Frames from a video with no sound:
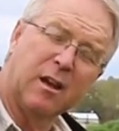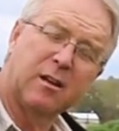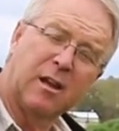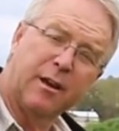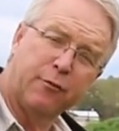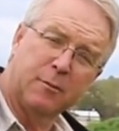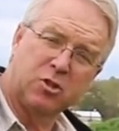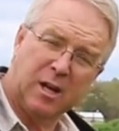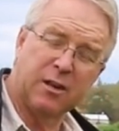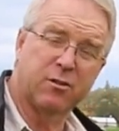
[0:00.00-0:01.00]
a cut from a
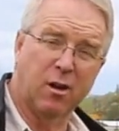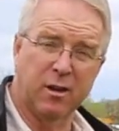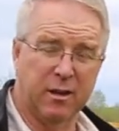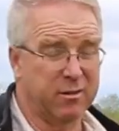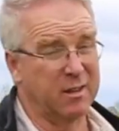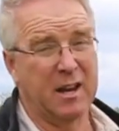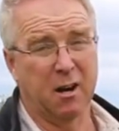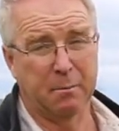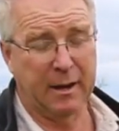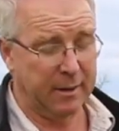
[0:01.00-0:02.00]
chainsaw is, and they
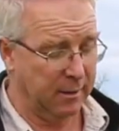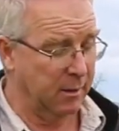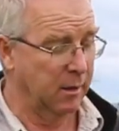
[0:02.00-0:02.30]
are bad,